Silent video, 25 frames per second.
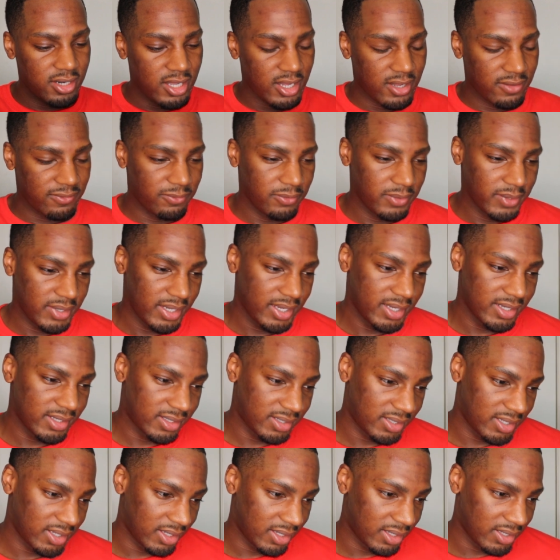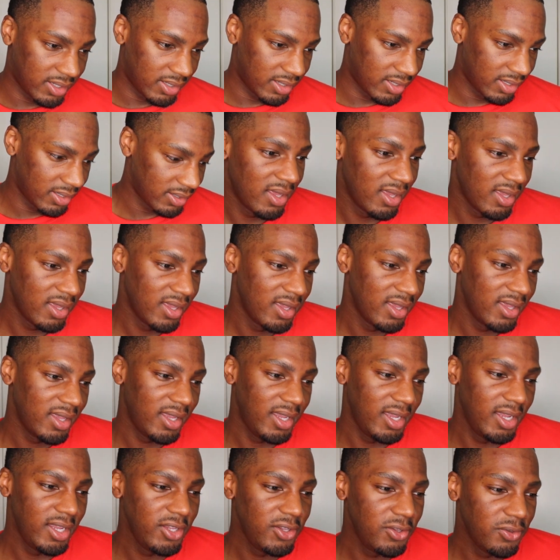off with is the
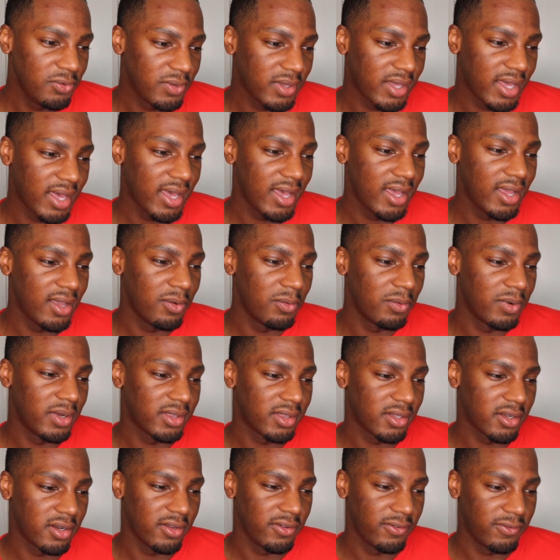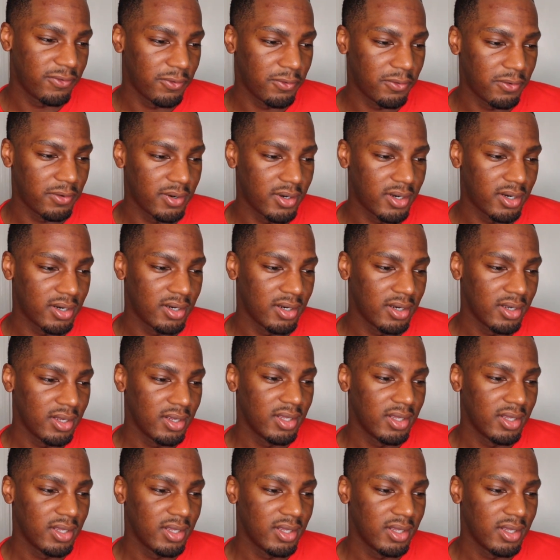EUK 134